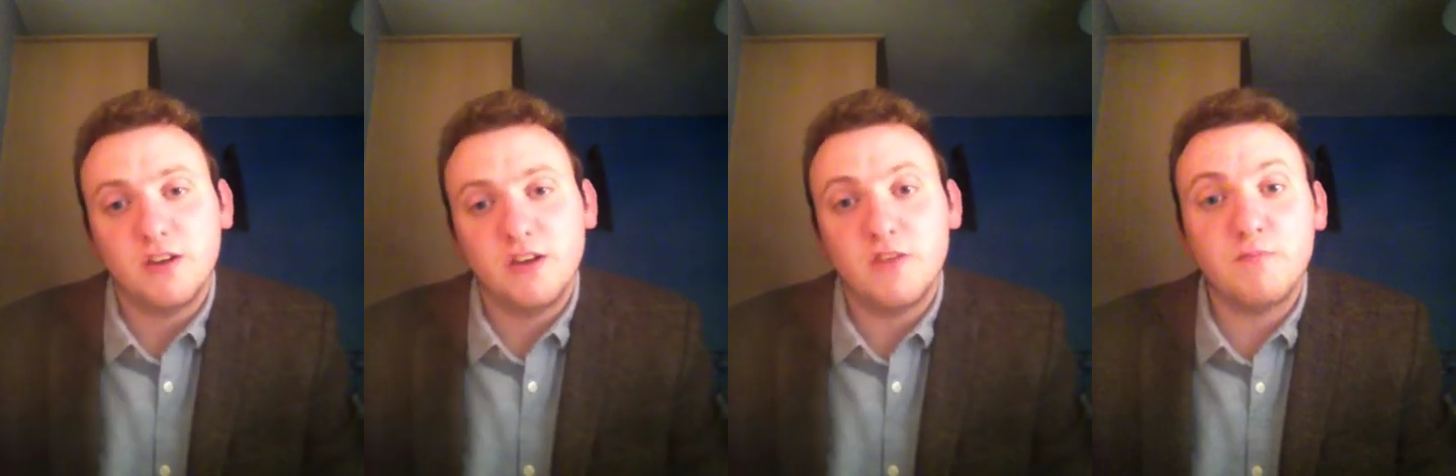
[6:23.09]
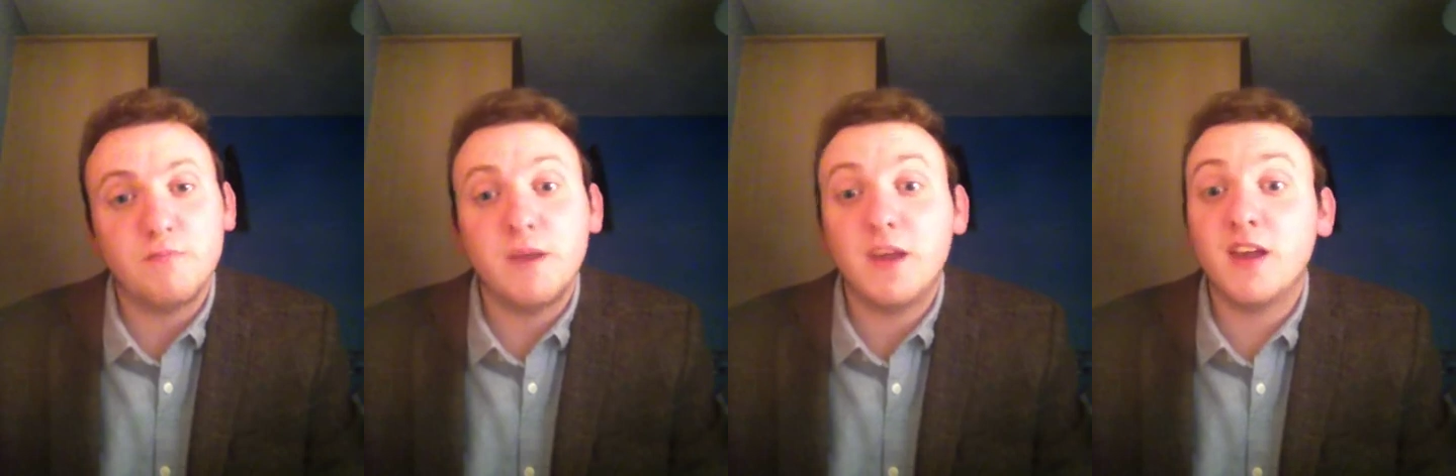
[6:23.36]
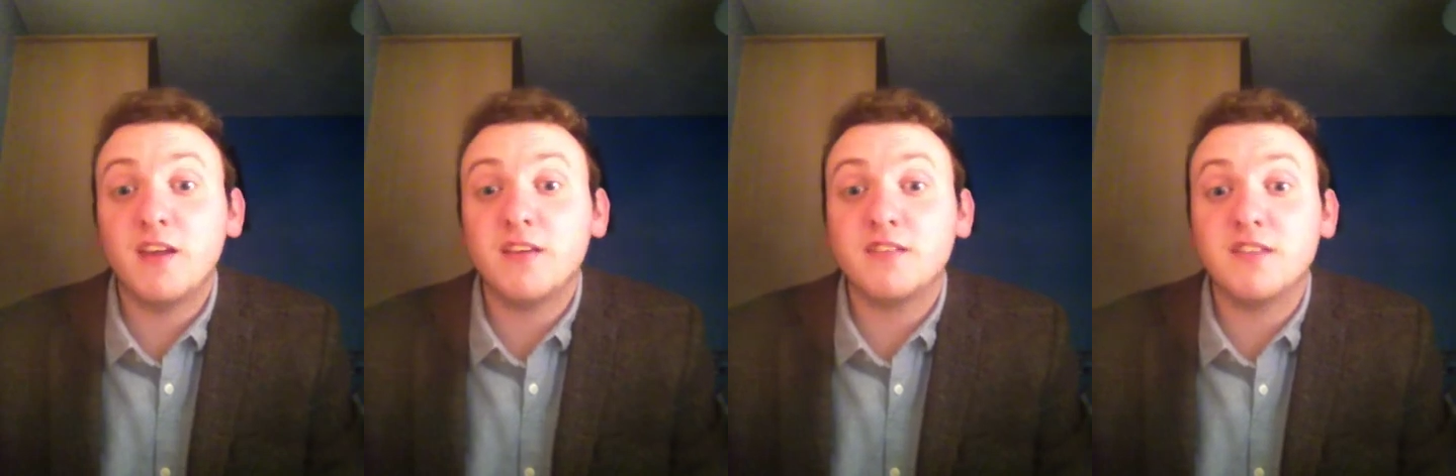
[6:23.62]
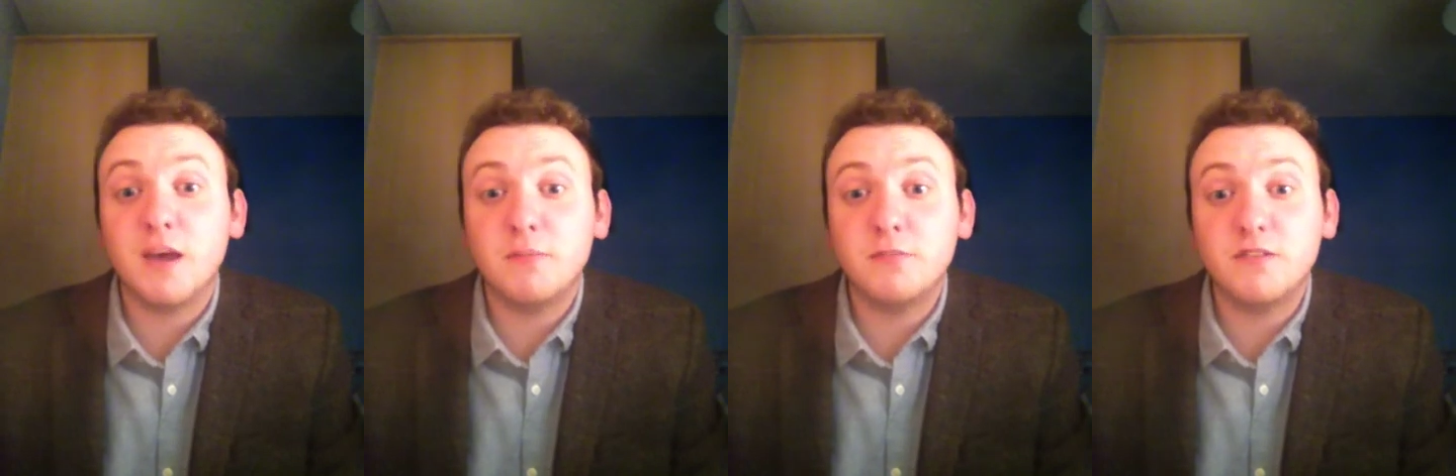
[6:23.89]
of being
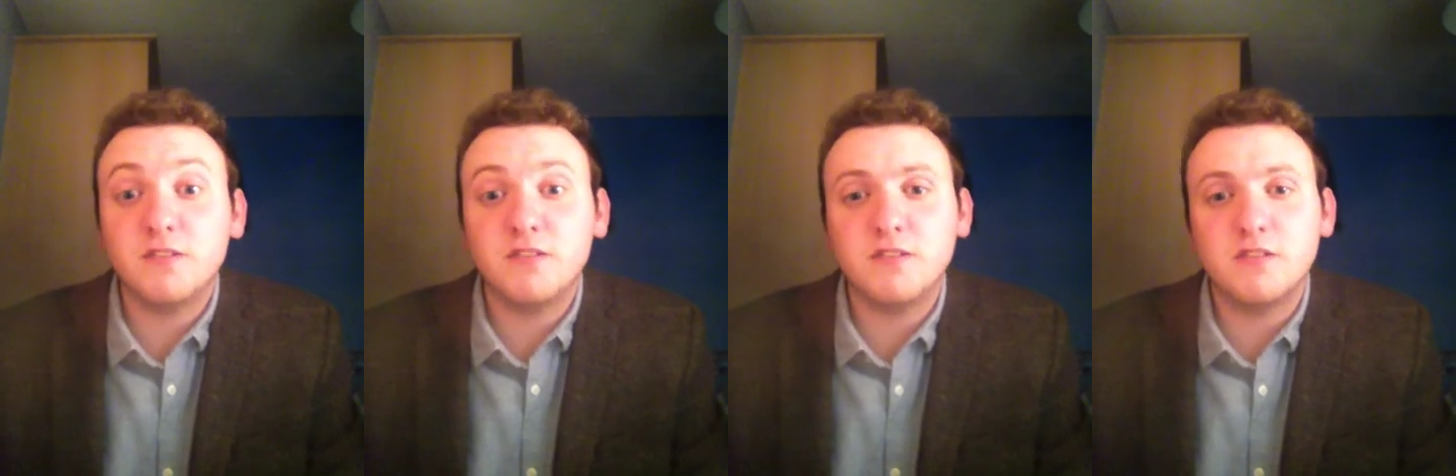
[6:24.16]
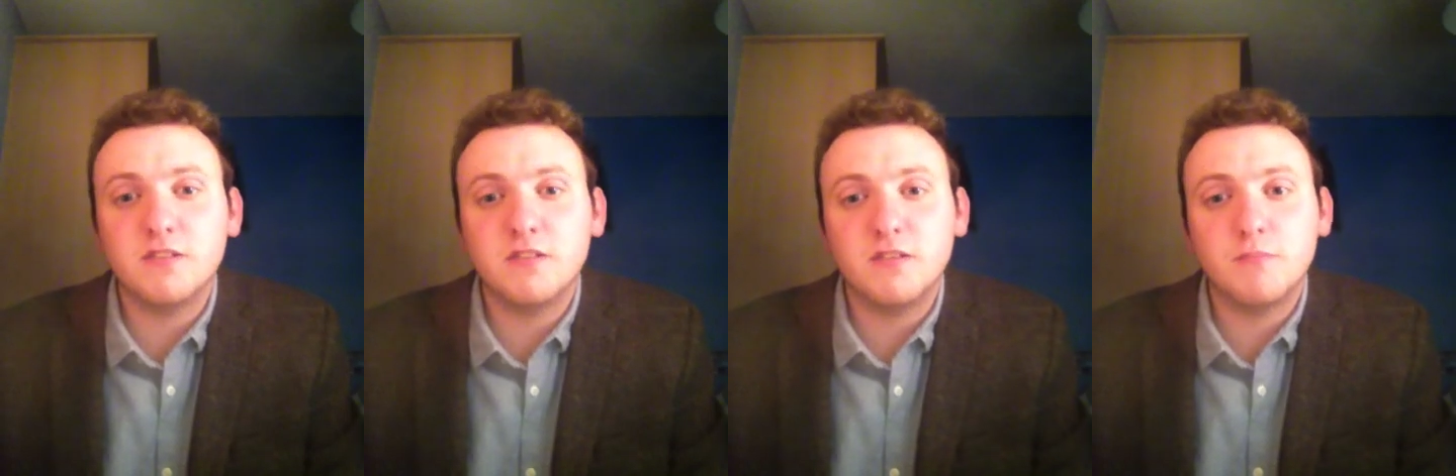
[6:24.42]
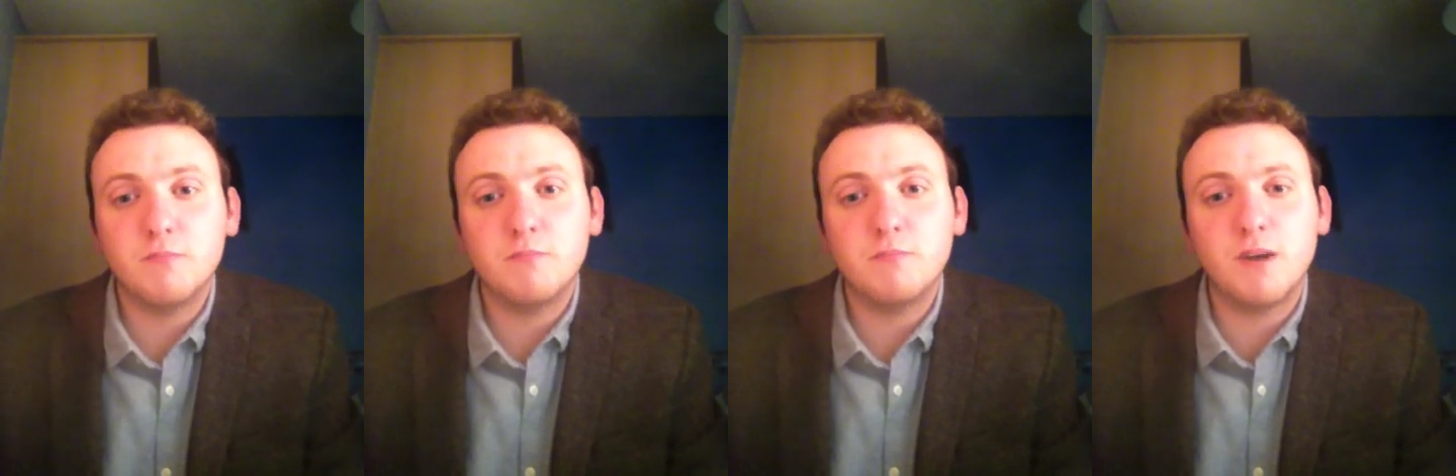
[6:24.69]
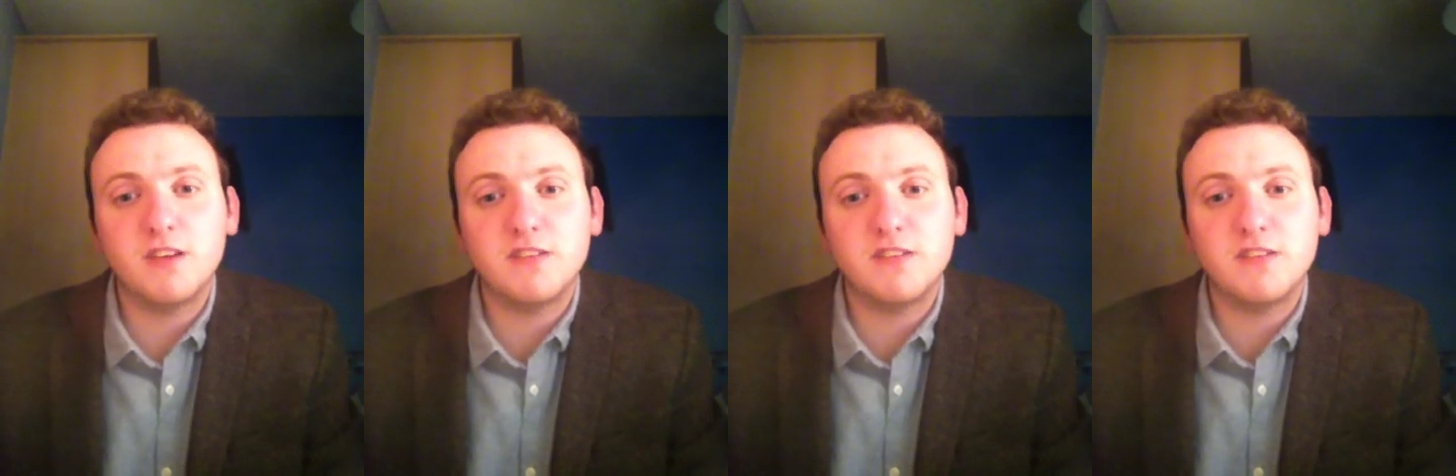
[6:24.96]
accepted by